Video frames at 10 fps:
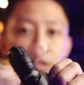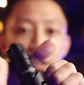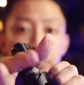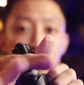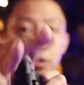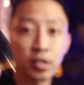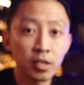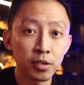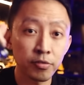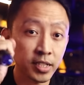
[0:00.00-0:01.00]
right, for
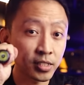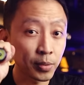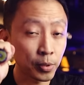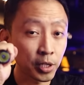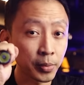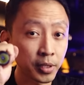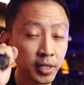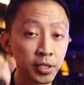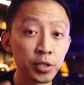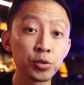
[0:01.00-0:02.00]
fast deployment,
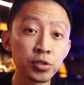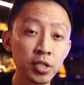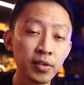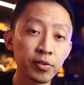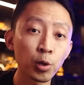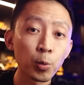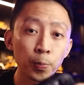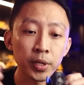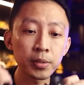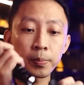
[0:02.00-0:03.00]
and they usually have an
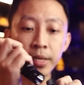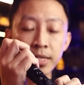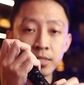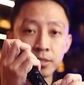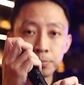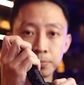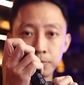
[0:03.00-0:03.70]
open base.